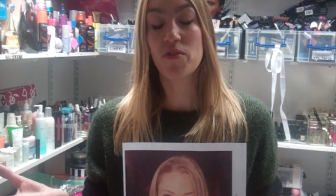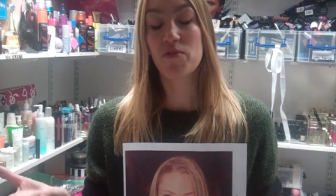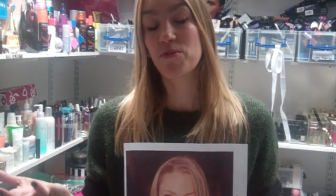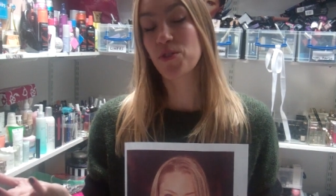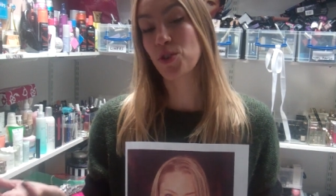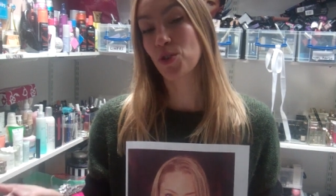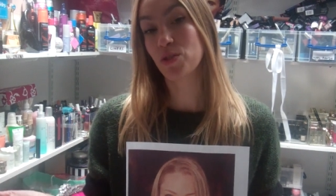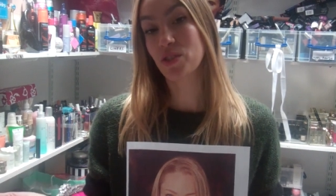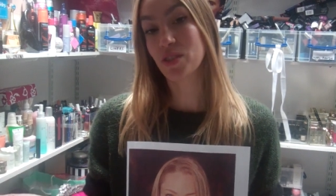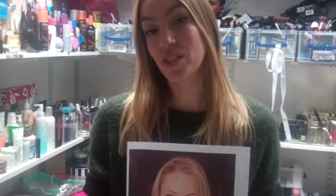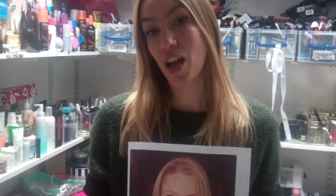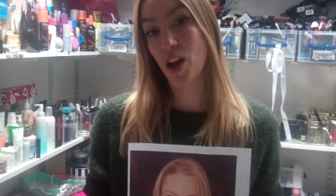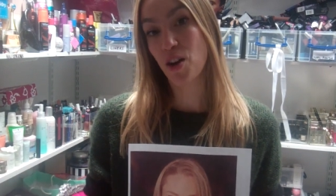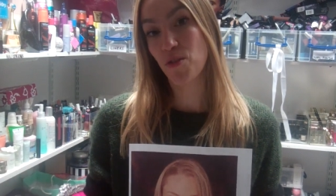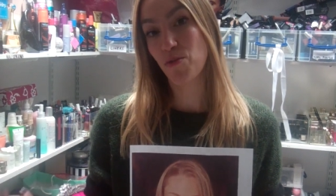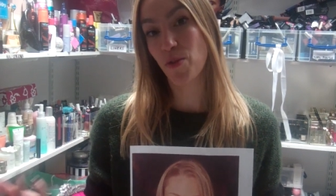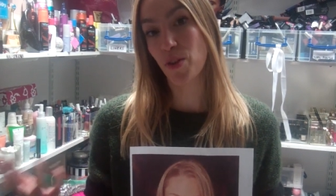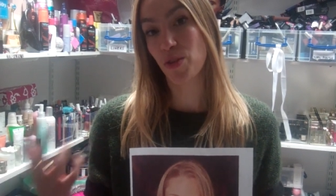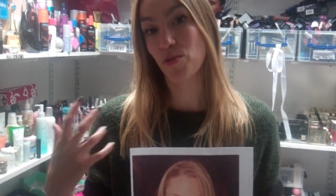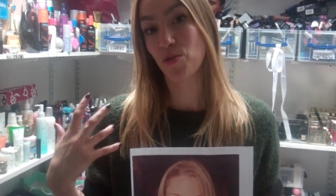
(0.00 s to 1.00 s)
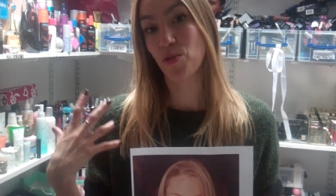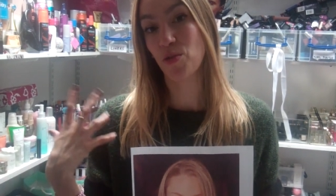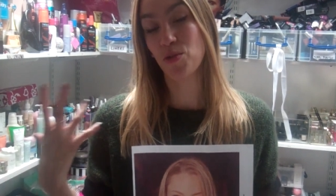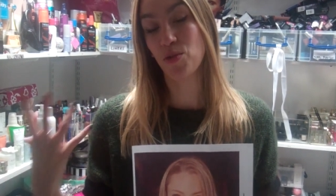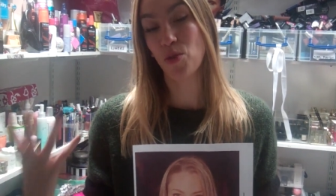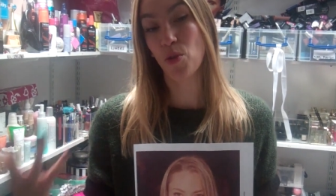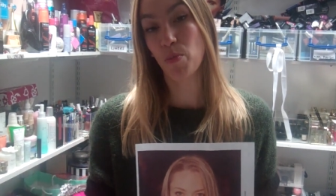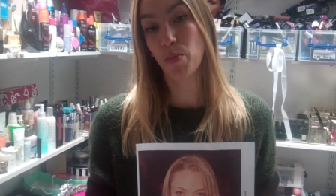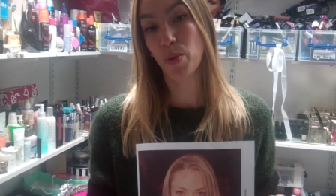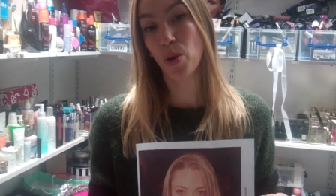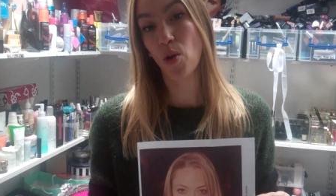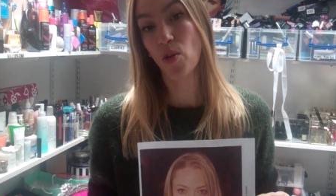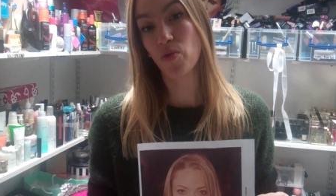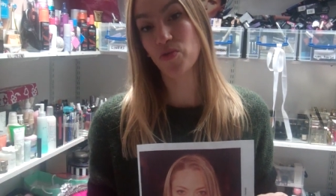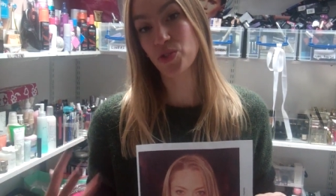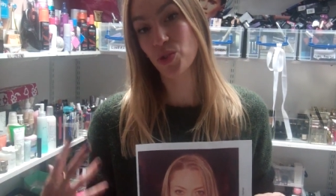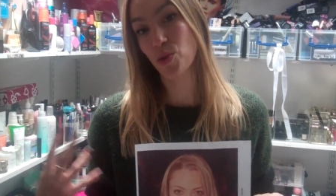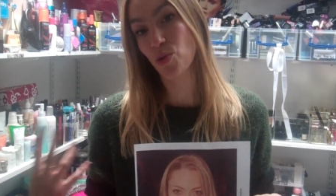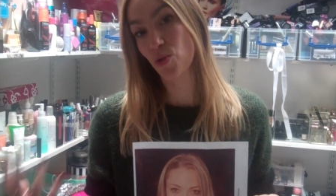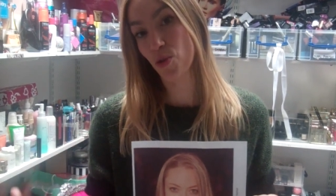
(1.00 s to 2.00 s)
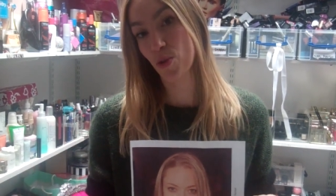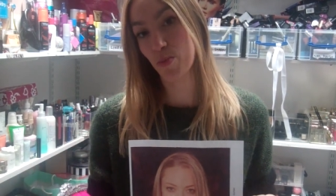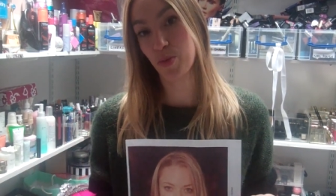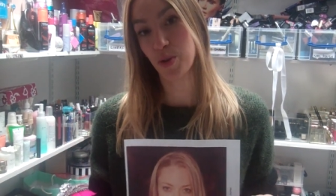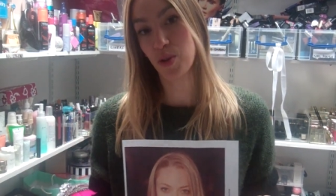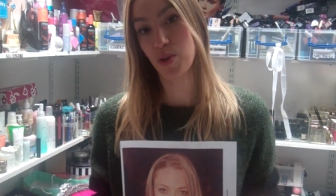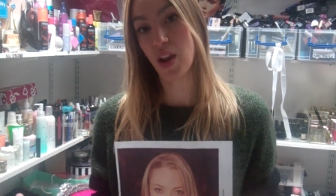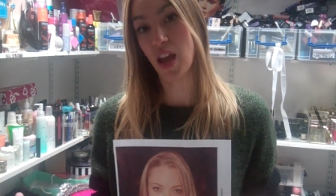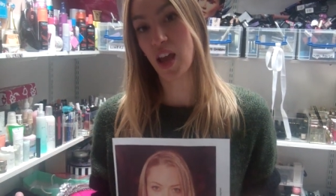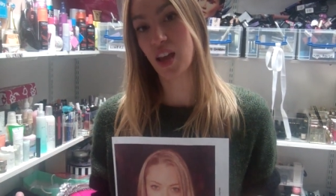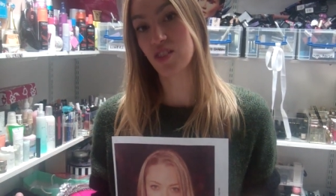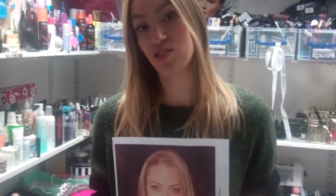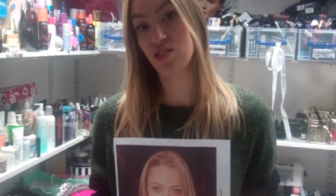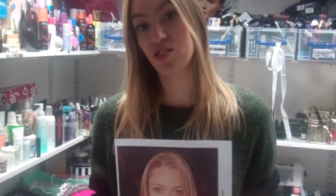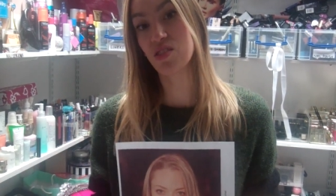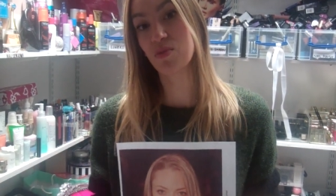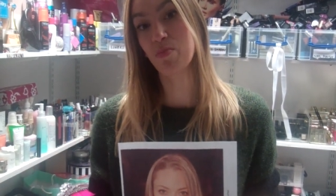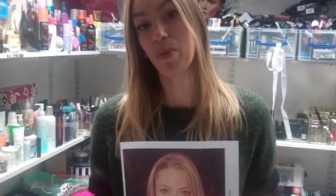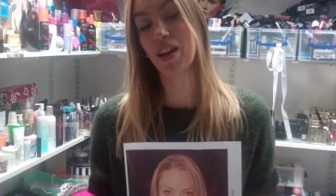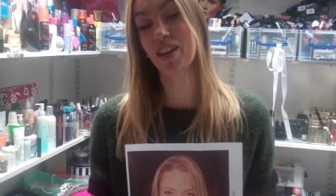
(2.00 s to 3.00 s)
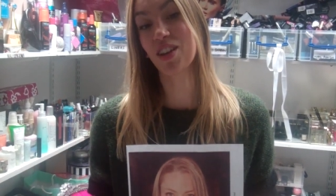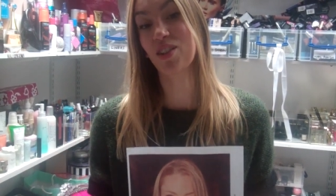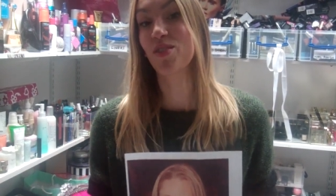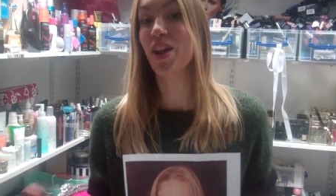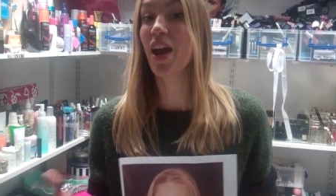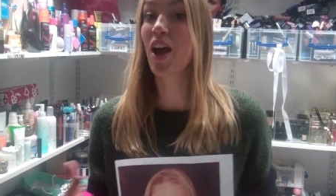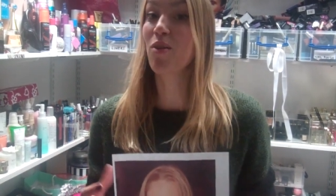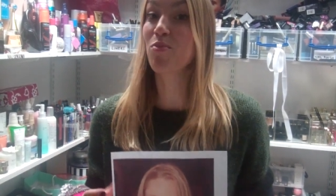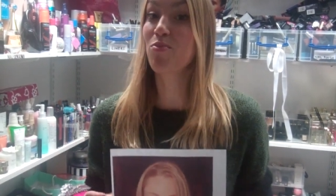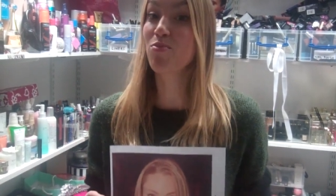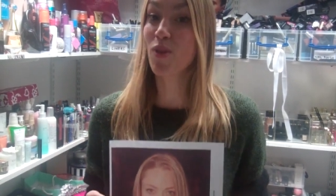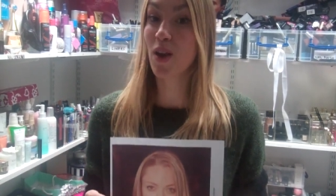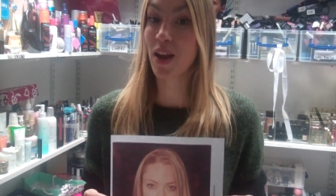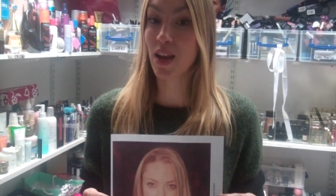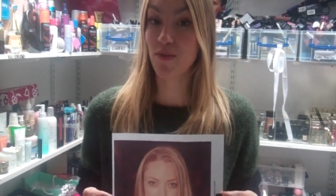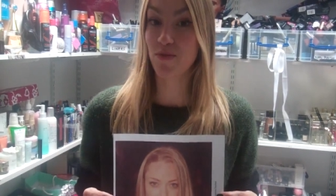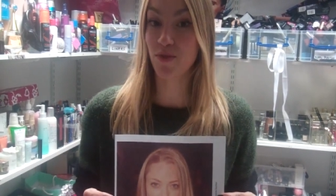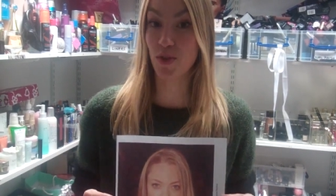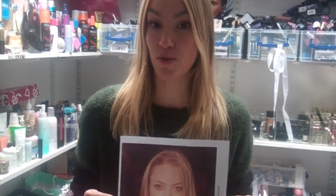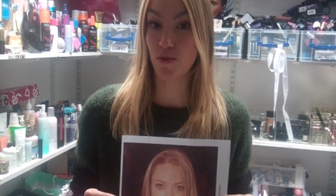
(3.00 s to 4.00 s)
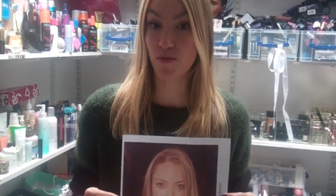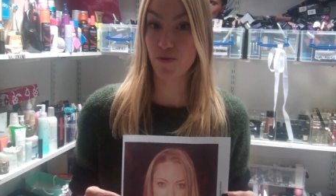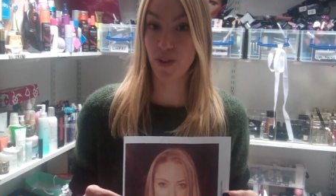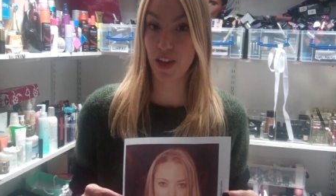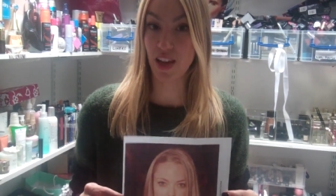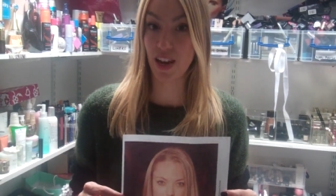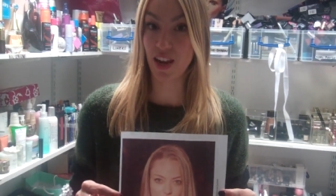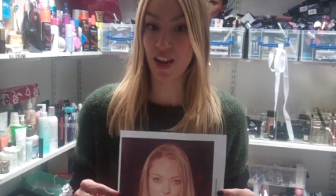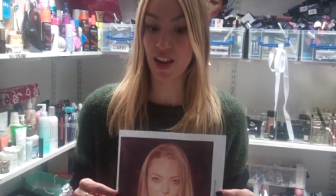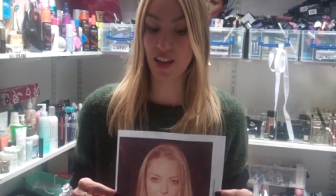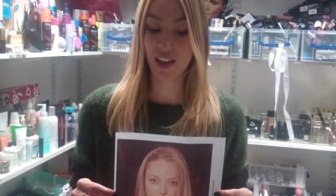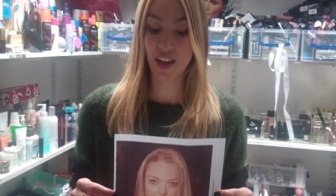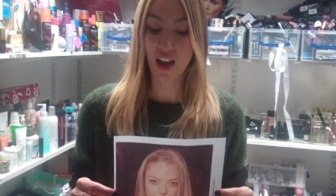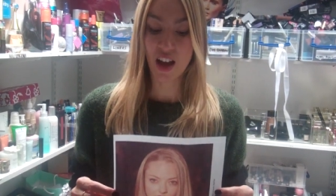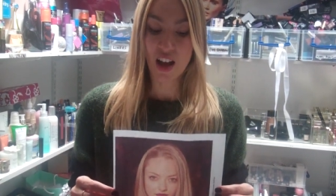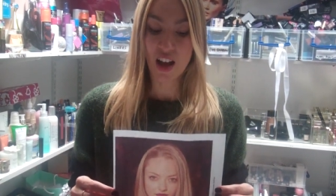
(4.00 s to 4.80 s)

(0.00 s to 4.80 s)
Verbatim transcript: for yourself whether or not you're a blonde or a brunette just depending on how brave you're feeling.